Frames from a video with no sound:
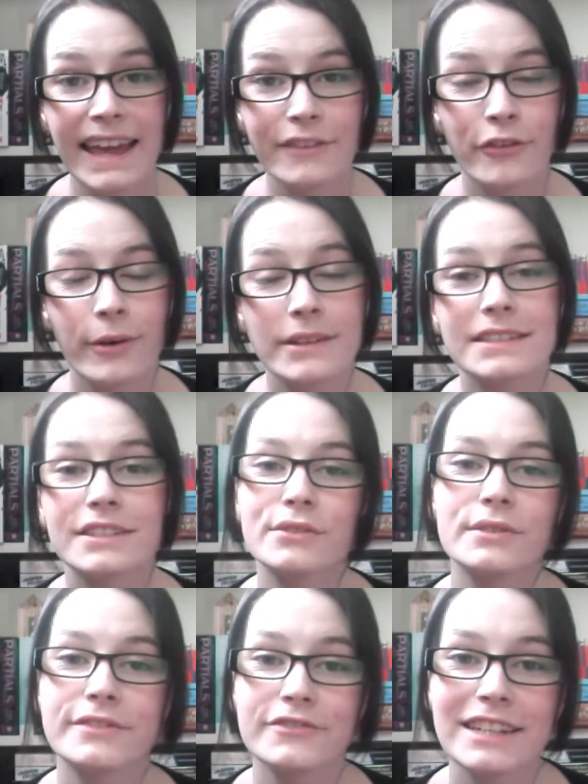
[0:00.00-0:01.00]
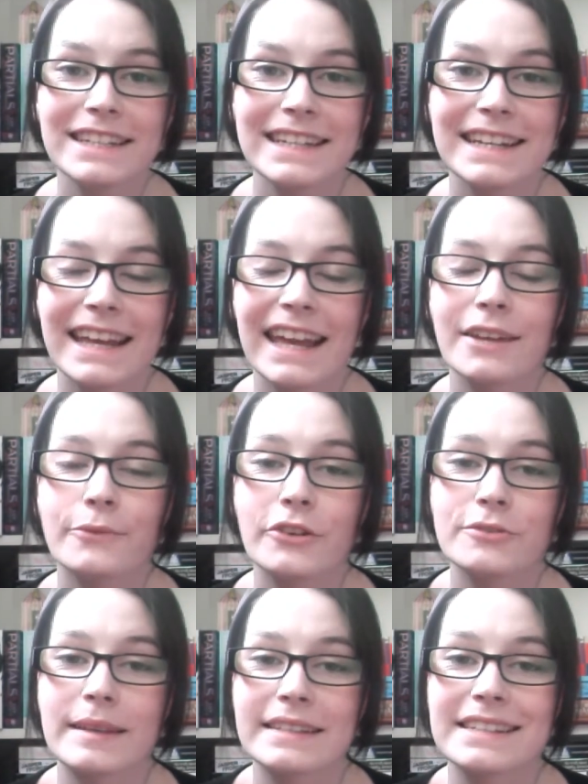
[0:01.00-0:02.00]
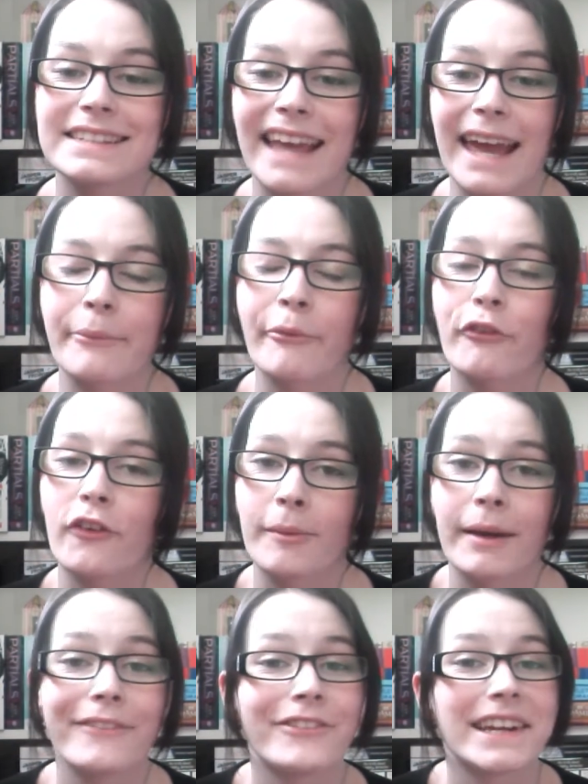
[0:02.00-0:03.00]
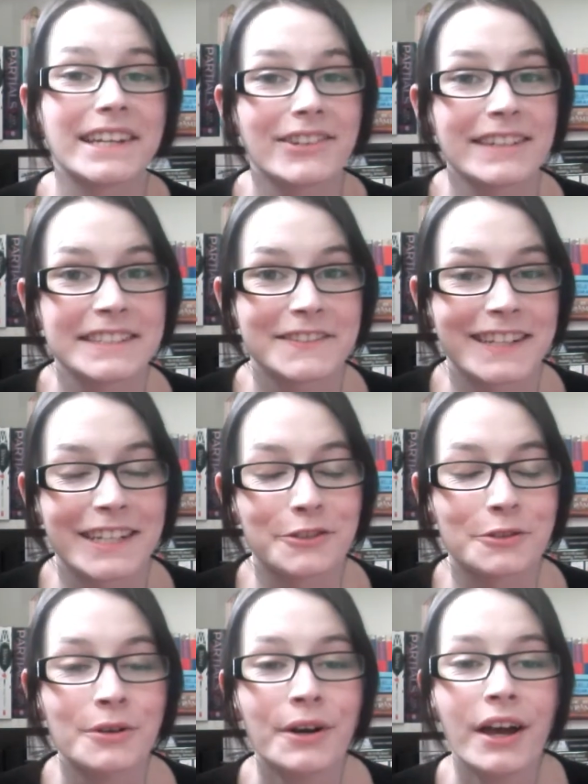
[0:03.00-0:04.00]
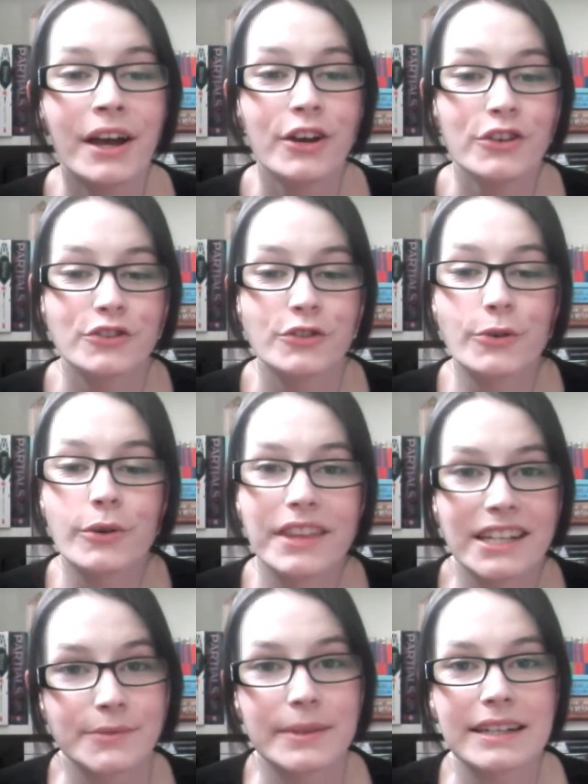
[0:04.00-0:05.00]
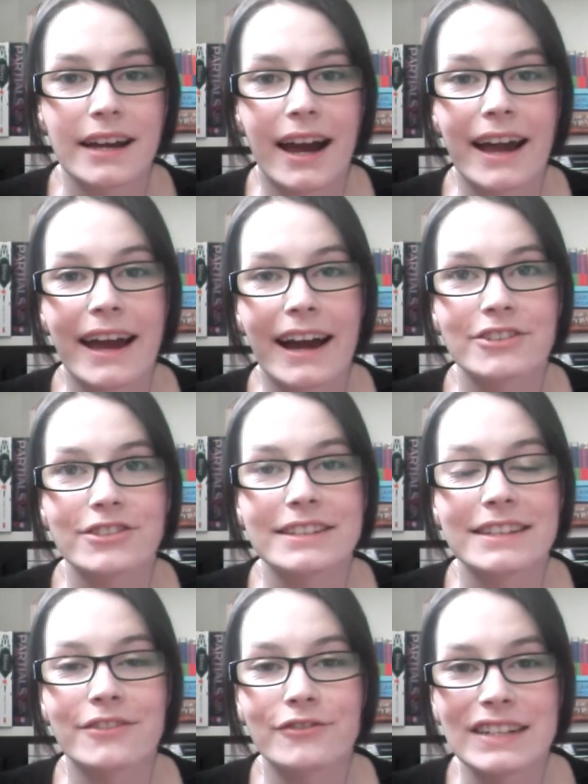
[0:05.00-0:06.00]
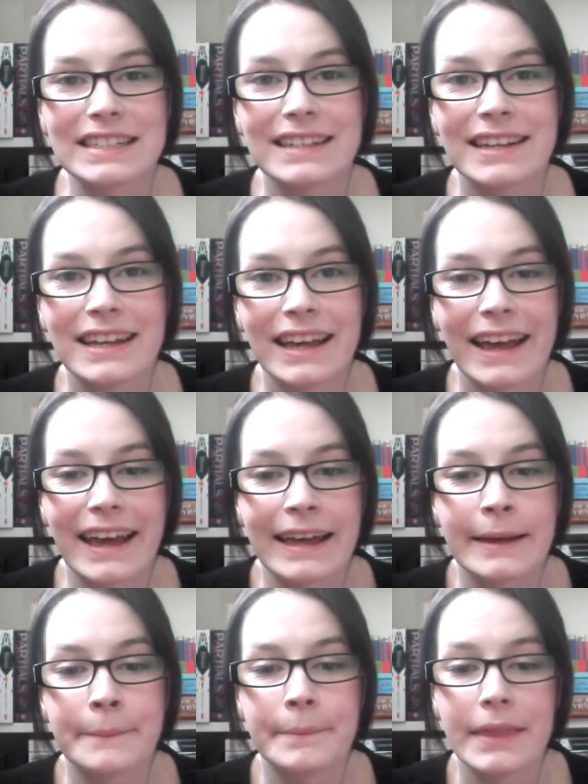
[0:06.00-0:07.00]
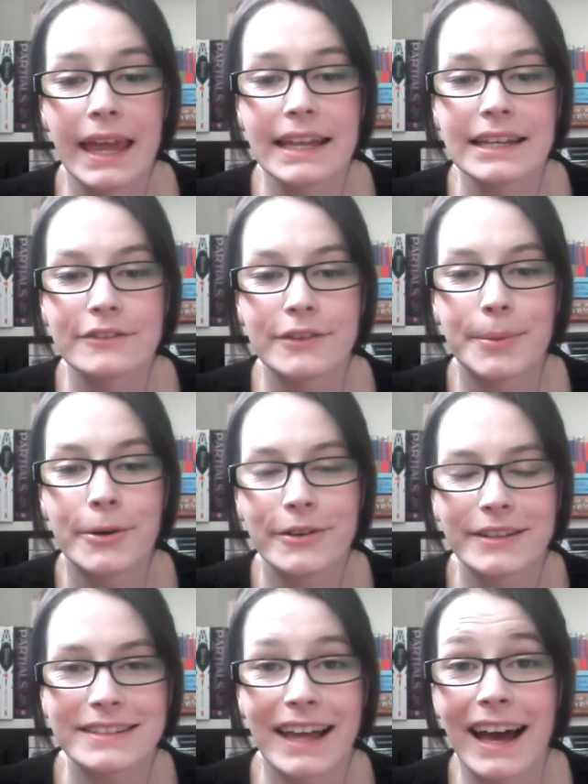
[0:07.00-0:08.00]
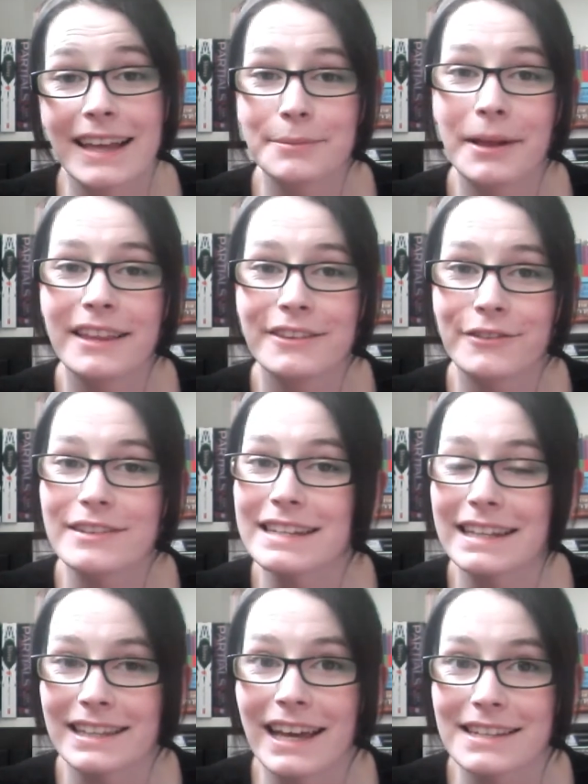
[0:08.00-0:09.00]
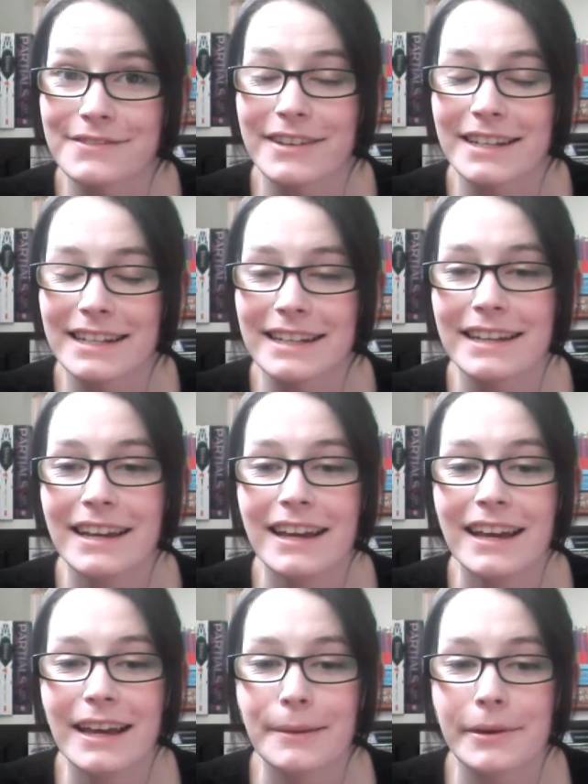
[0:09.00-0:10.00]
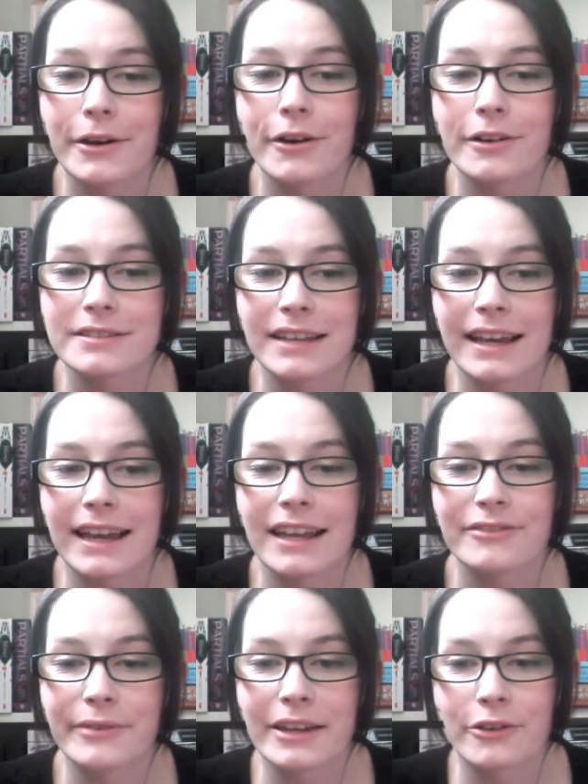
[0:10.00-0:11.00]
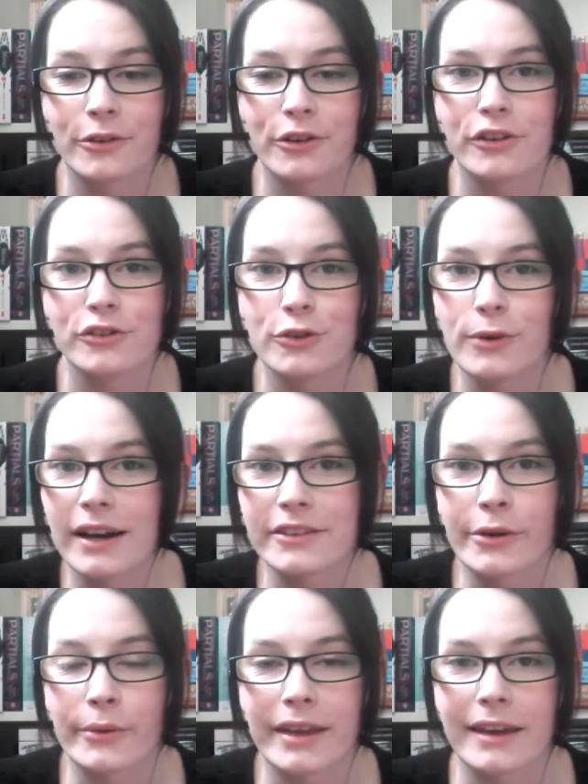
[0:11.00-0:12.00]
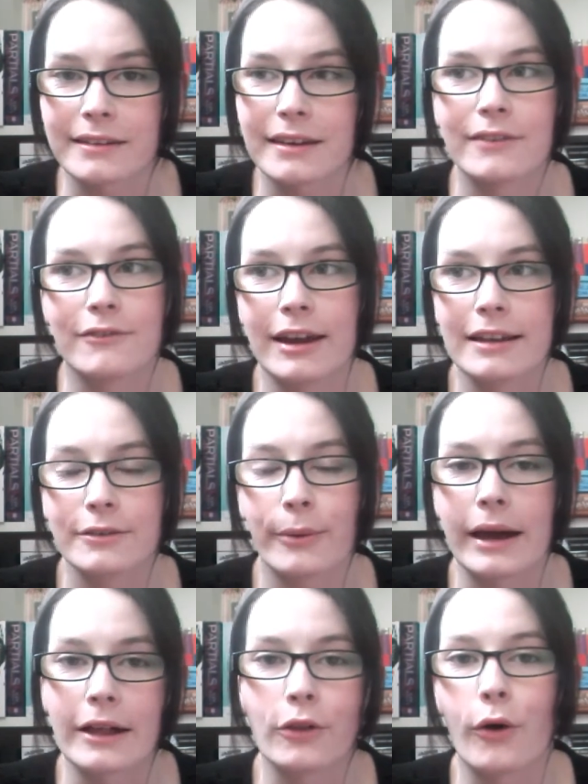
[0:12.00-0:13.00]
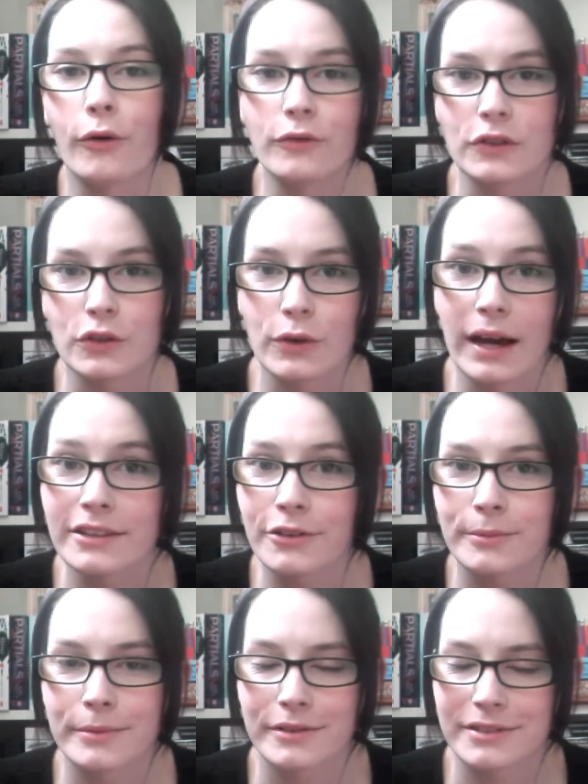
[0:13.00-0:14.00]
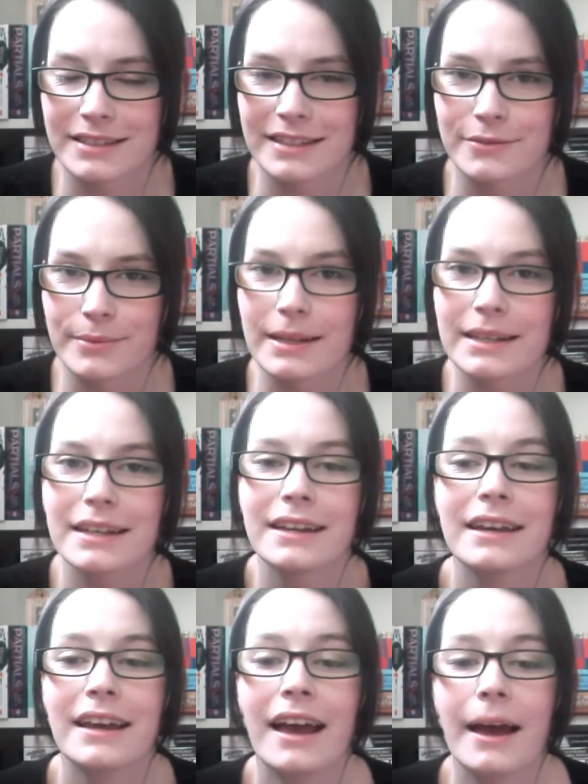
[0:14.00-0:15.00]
Hi everyone, so it's Friday again which means it's time for my Friday reads video. So this week I actually didn't read um, any of the books that I planned on reading last Friday because I kind of went on a new adult kick and read quite a lot of new adult books this week.